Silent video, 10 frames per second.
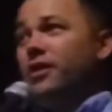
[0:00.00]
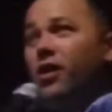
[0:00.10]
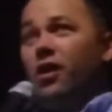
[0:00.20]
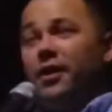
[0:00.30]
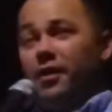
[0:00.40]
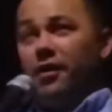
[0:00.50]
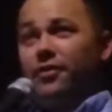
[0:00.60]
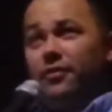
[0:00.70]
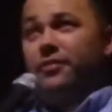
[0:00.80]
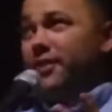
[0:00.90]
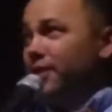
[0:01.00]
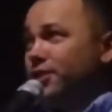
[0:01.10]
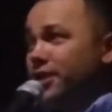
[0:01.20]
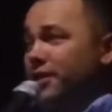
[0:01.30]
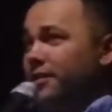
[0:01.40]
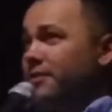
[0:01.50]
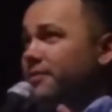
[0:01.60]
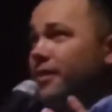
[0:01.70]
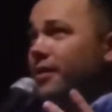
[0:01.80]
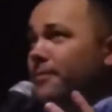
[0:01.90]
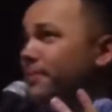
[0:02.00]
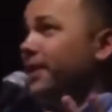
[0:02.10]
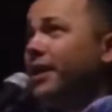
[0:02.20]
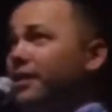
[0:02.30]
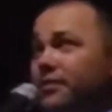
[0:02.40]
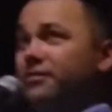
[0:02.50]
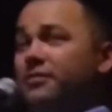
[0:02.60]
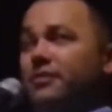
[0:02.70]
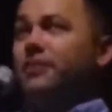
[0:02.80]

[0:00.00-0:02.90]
on other sentient beings.